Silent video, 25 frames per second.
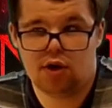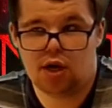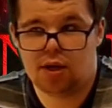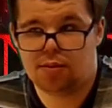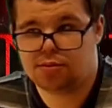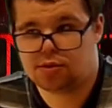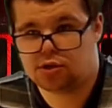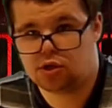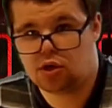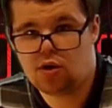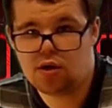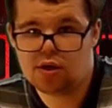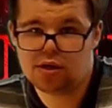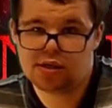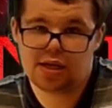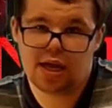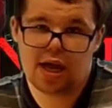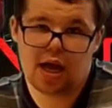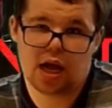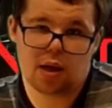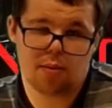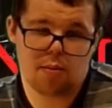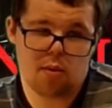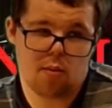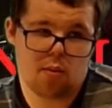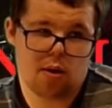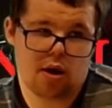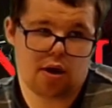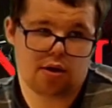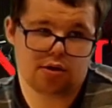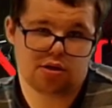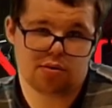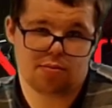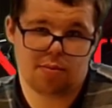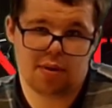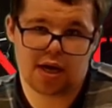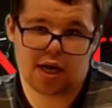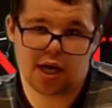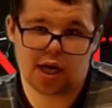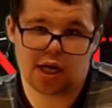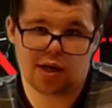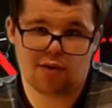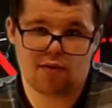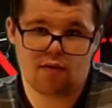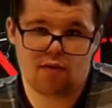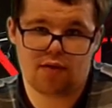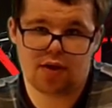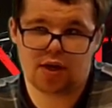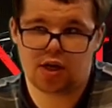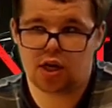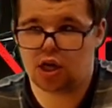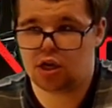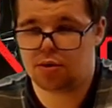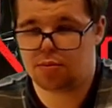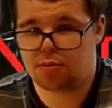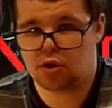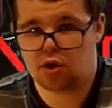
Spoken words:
I'm sorry it's taken me a while to make another video